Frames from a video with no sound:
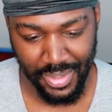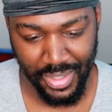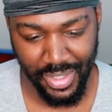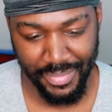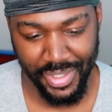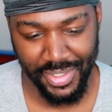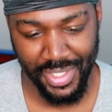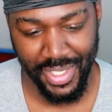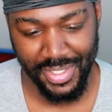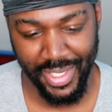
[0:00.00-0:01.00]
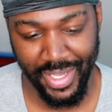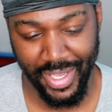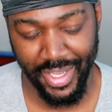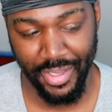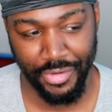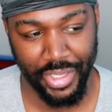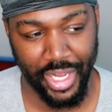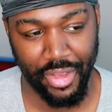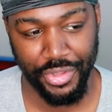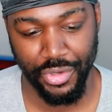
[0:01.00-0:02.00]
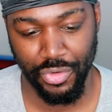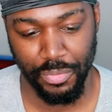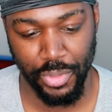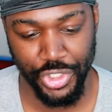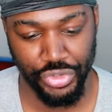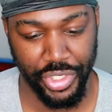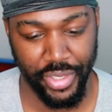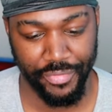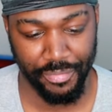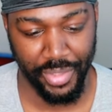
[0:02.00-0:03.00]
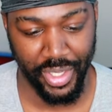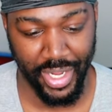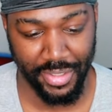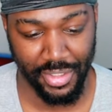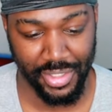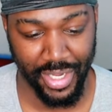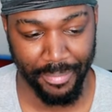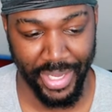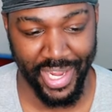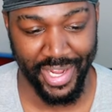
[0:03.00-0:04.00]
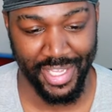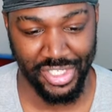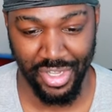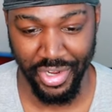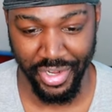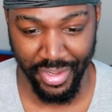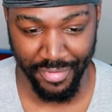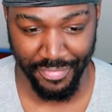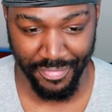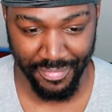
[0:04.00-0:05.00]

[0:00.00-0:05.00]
Yeah, man, this guy's like, hey, you got all the cool points you need from me. I didn't look like a badass long enough.